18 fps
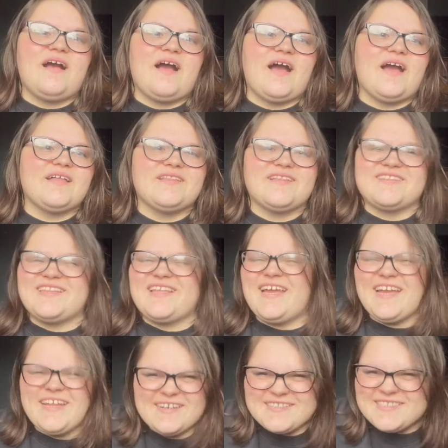I let the
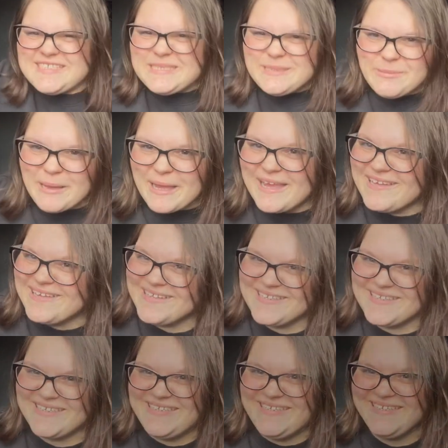haters keep
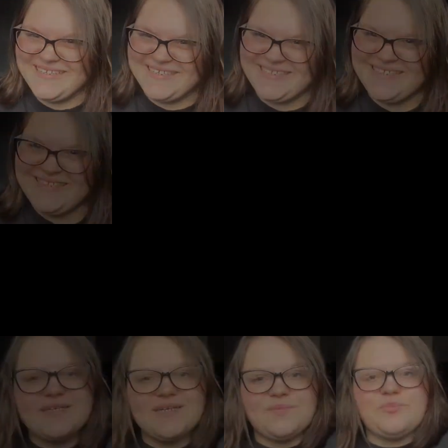hating. How do you price
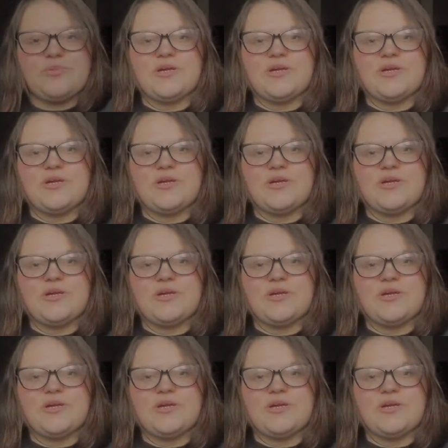your work?